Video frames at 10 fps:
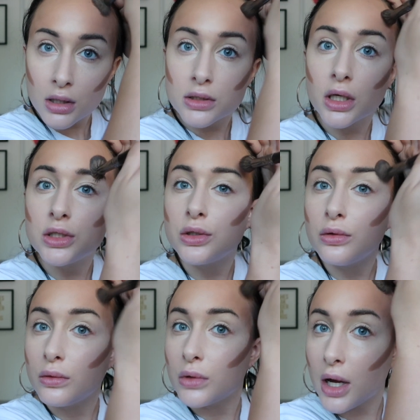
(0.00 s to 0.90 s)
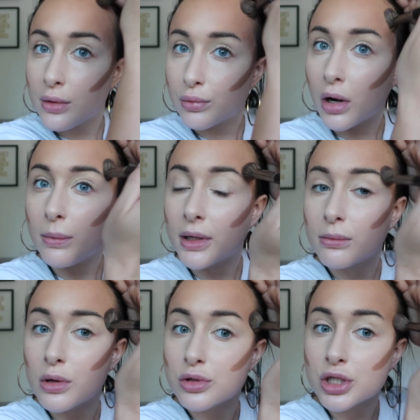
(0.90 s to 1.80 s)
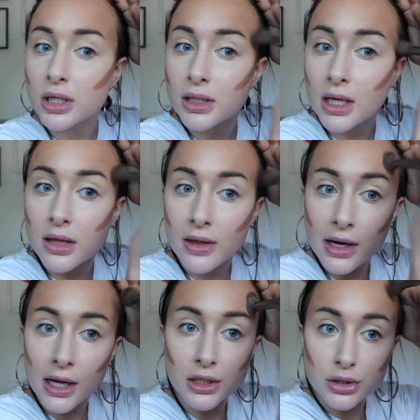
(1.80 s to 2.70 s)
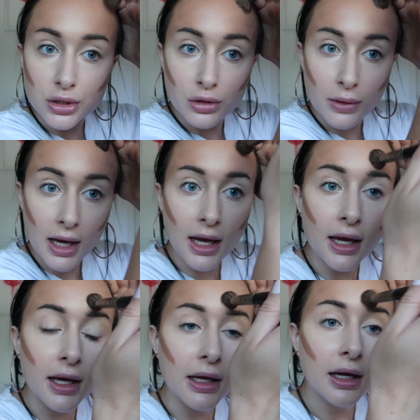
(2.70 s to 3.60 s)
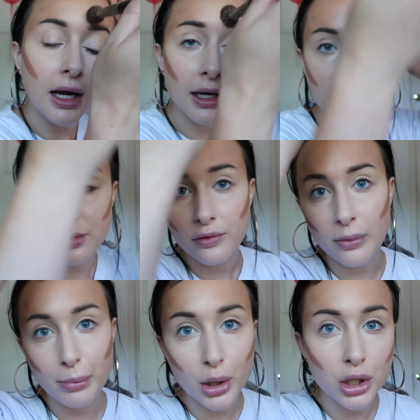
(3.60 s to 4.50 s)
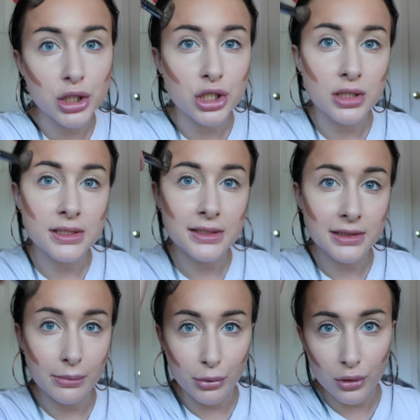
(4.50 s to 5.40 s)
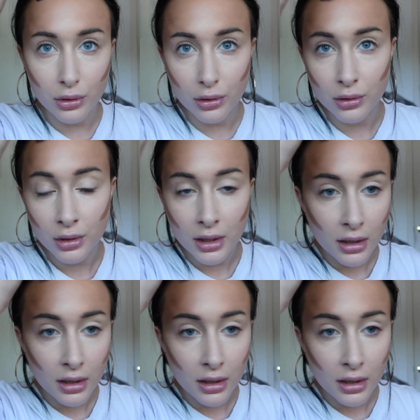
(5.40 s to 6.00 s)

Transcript: So I do a rubbing motion and then I do a kind of push stipple